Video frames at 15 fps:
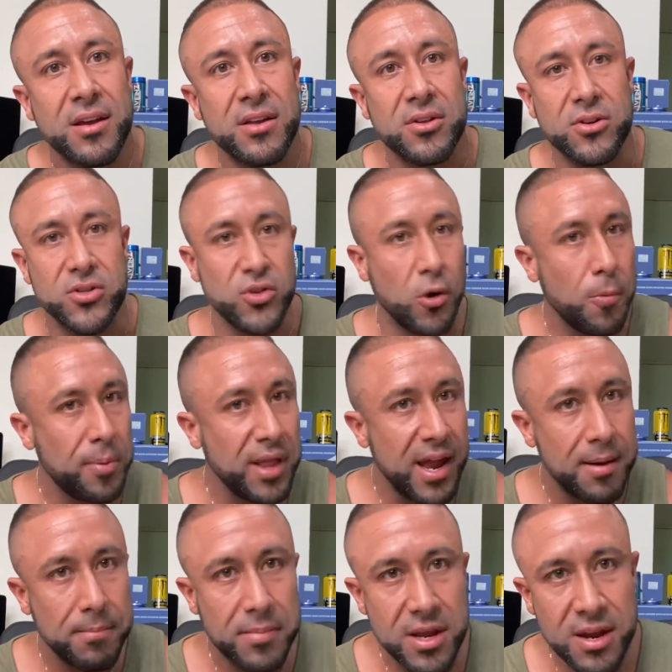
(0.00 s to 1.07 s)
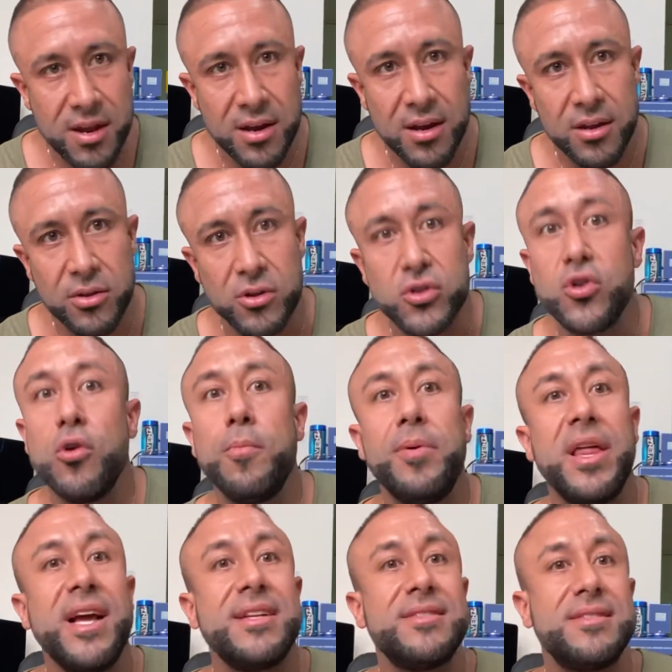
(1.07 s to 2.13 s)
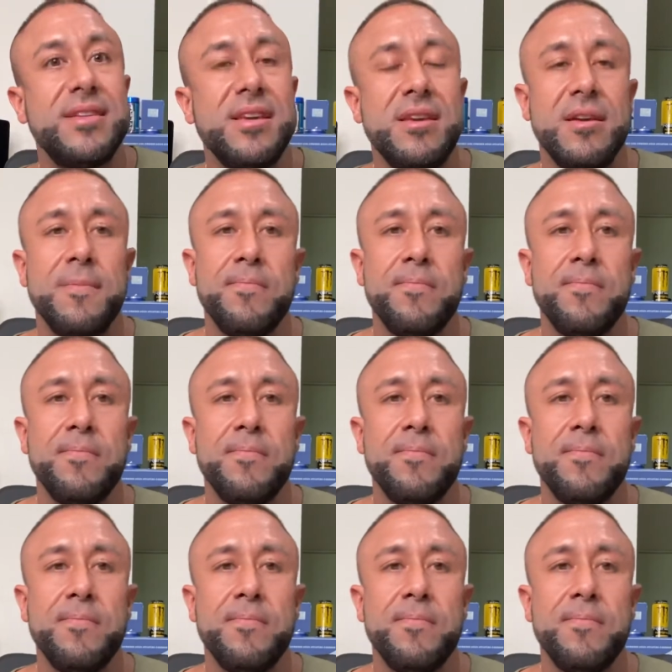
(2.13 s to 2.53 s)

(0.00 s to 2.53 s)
There's no plan B, there's no plan C.